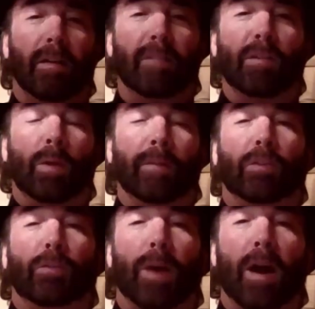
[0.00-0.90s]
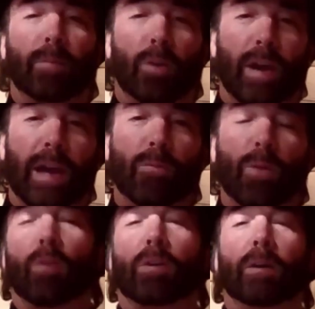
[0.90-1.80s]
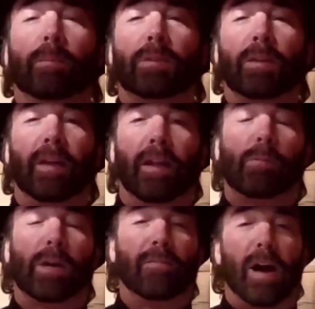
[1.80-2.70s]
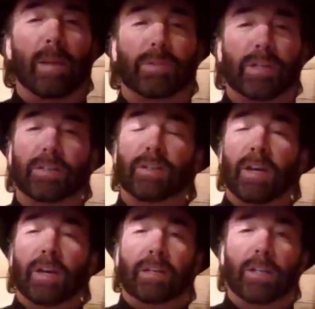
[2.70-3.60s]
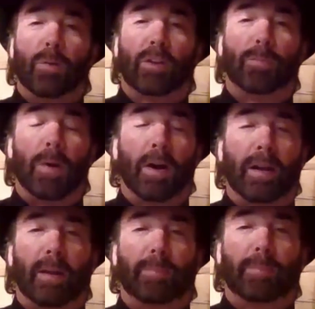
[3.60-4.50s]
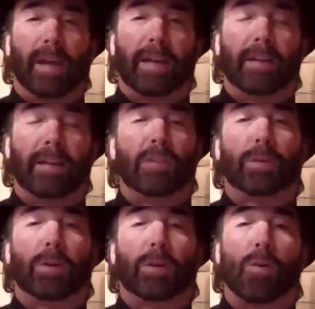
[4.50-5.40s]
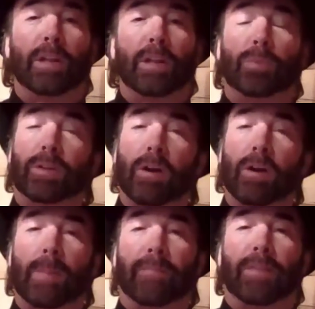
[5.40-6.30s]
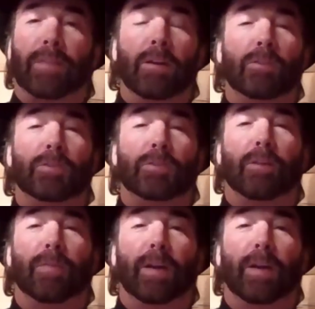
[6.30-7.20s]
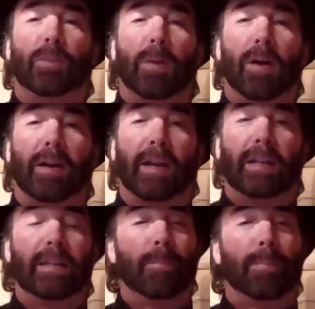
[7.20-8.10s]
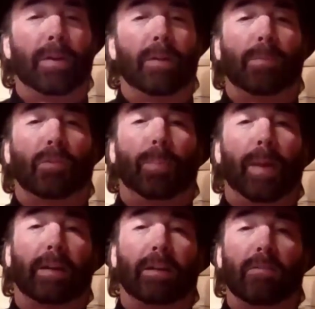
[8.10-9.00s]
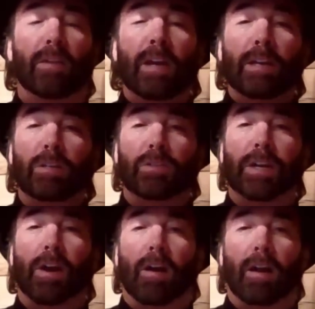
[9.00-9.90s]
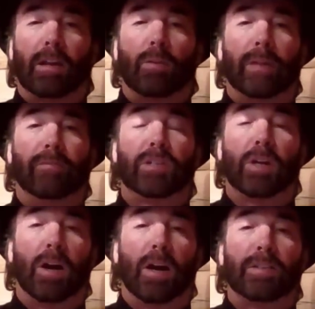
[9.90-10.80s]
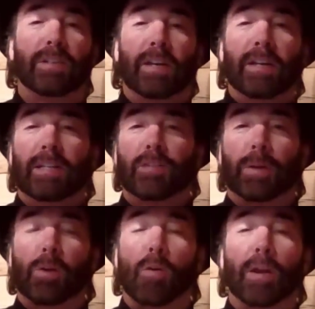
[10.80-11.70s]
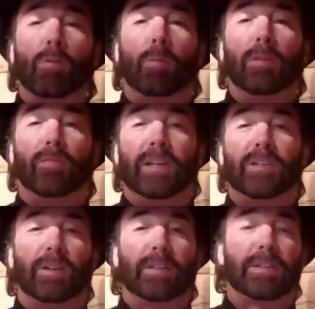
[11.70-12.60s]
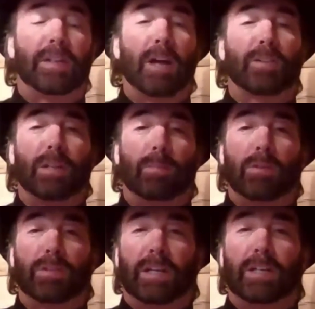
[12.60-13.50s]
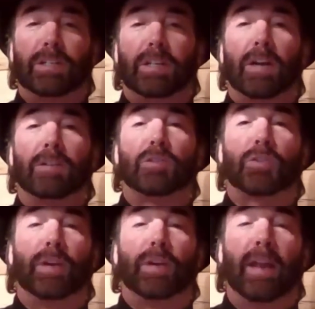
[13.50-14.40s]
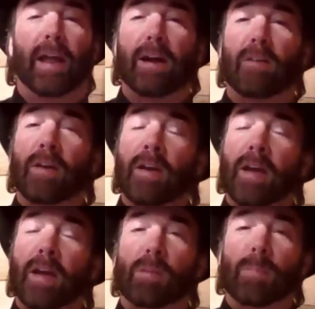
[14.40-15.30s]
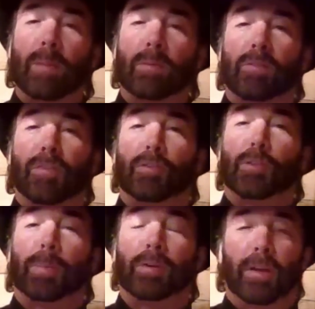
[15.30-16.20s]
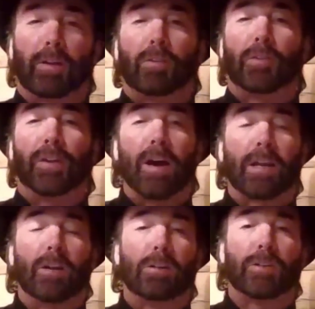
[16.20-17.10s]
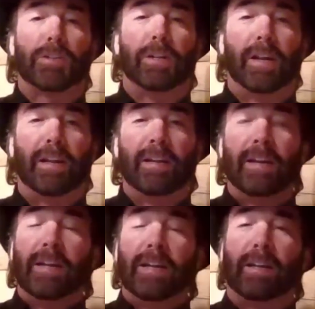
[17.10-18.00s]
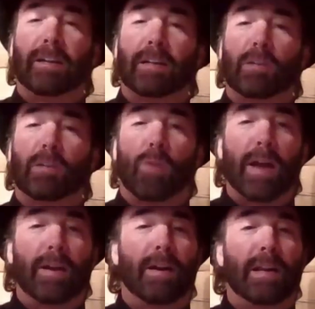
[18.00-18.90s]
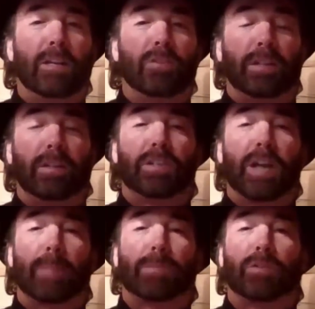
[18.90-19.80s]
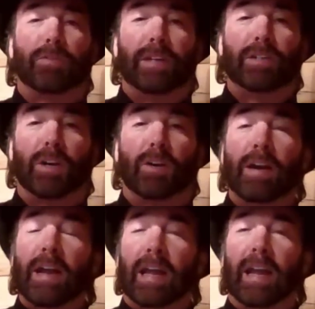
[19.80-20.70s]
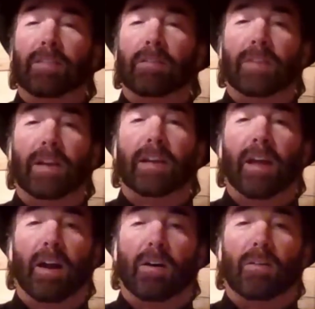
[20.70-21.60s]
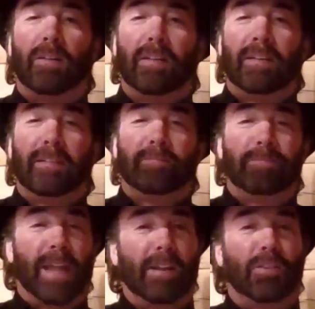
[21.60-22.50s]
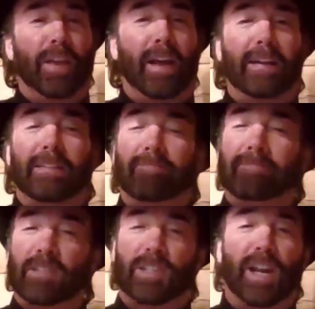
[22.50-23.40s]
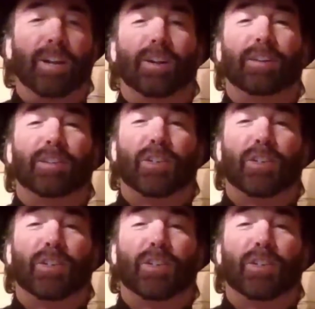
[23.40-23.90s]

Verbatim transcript: Hi everyone, this is Rob Roy and welcome to the Elliott Wave Options U.S. Market Update. In these recordings, we talk about the news that affects the market and then put it in perspective using our Elliott Wave charts. This recording will be featuring the stock symbols that you see on your screen now. And remember, if there's a particular stock you're interested in, you can click right on it using the chapters feature in the video. That said, let's take a look at the